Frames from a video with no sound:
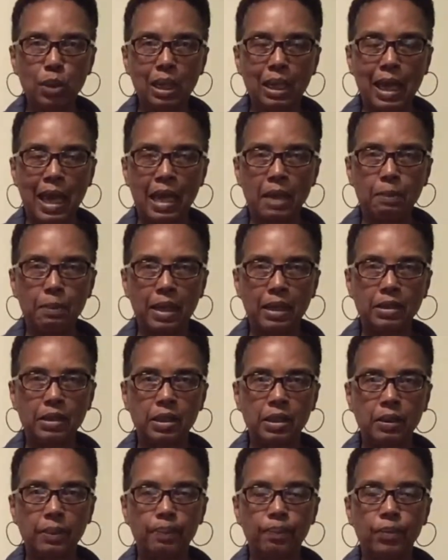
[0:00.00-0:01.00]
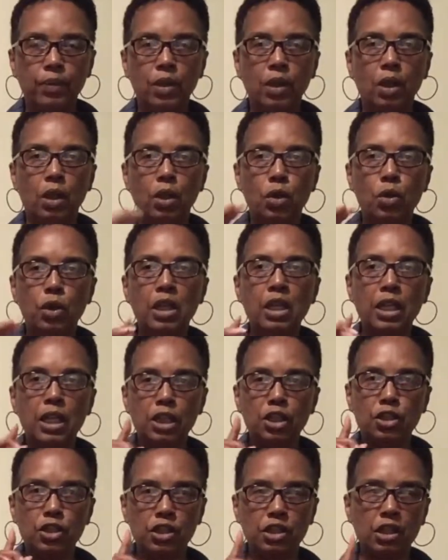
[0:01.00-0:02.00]
alignment, you can
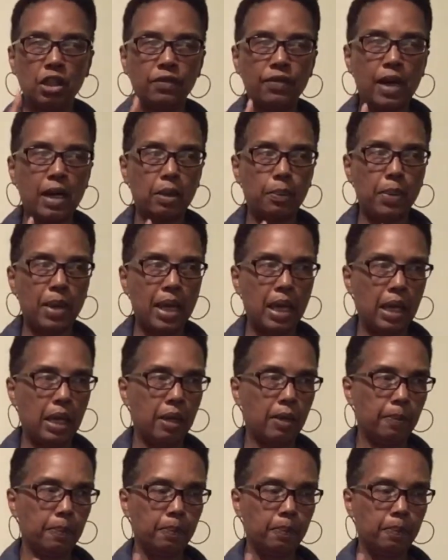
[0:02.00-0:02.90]
get yourself out of pain.